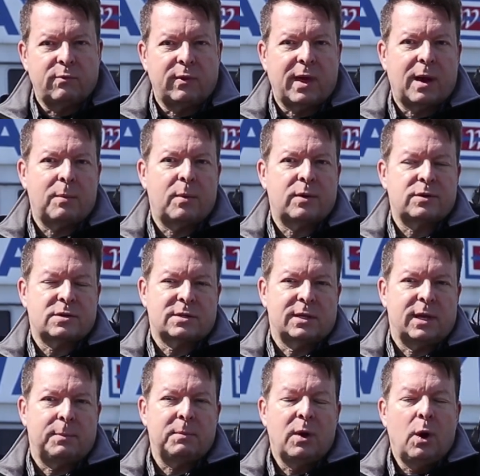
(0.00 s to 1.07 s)
without much
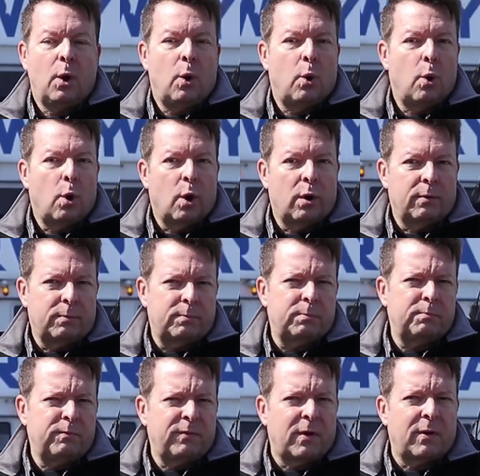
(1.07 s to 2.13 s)
sleep, or
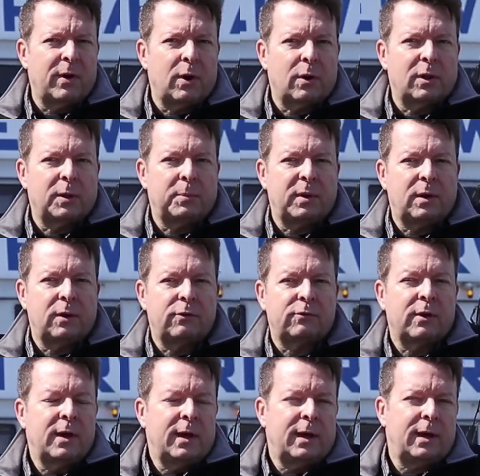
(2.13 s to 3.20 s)
very early because
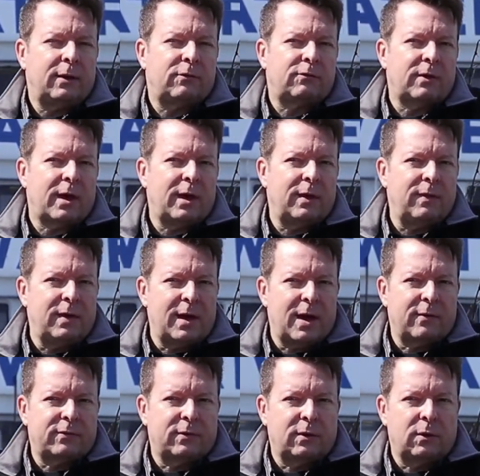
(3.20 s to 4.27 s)
it's in the
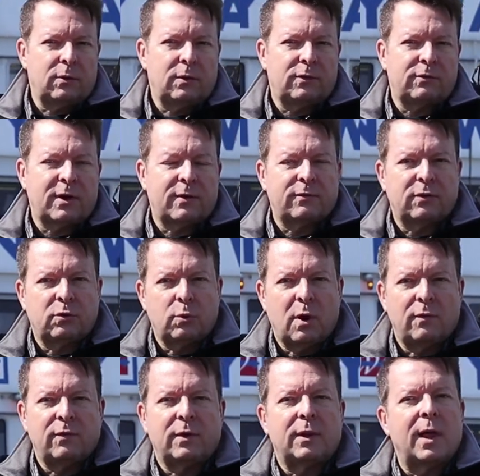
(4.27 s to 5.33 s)
afternoon. It's after
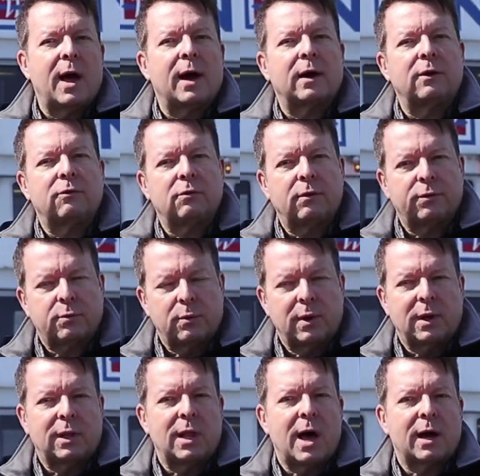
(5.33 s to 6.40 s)
12 o'clock until 3
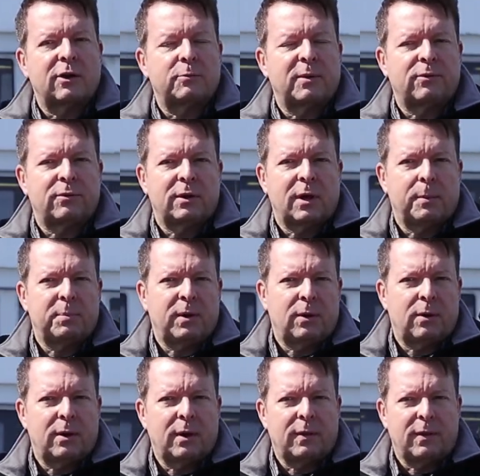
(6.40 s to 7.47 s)
o'clock, especially up
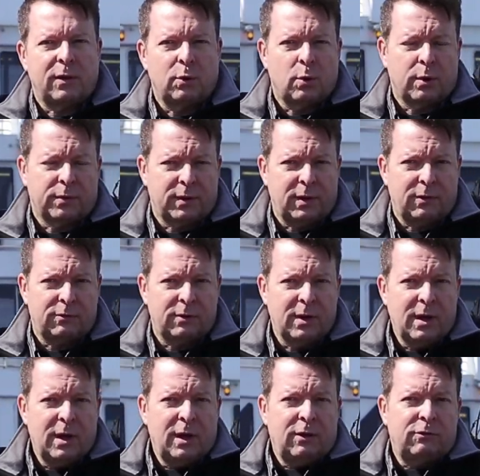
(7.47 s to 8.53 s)
here in the Northeast.
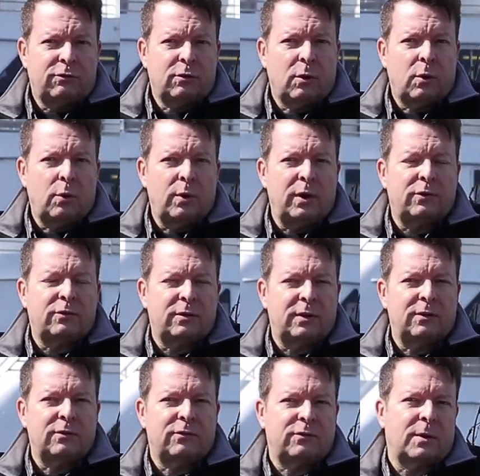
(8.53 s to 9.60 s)
So
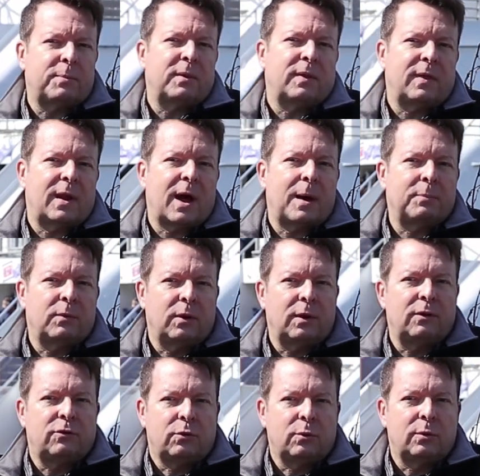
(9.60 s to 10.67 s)
this is something that I'm going
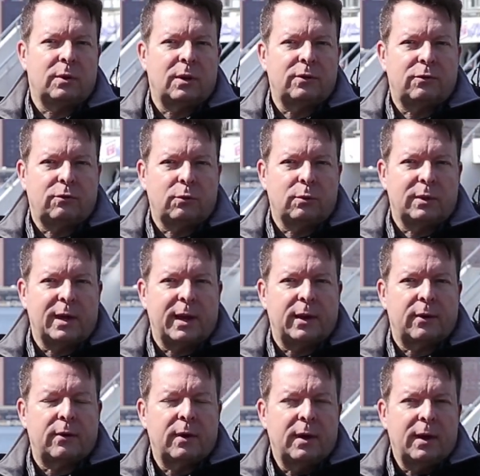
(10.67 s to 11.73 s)
to do
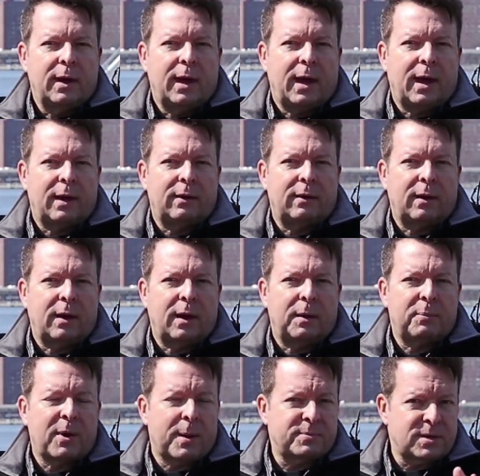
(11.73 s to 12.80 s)
later, and
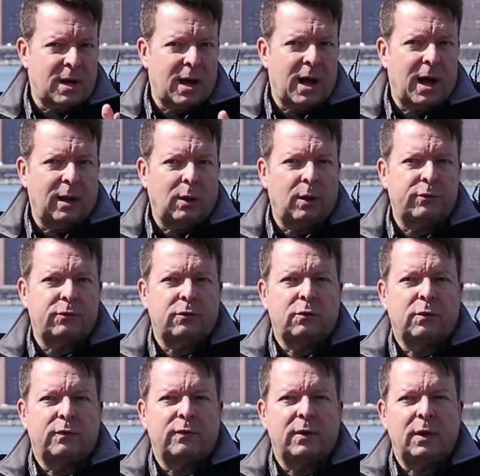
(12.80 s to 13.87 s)
perhaps I'll also
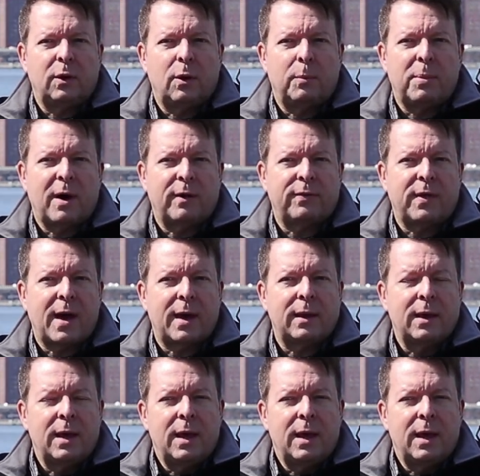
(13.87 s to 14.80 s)
do a video about that.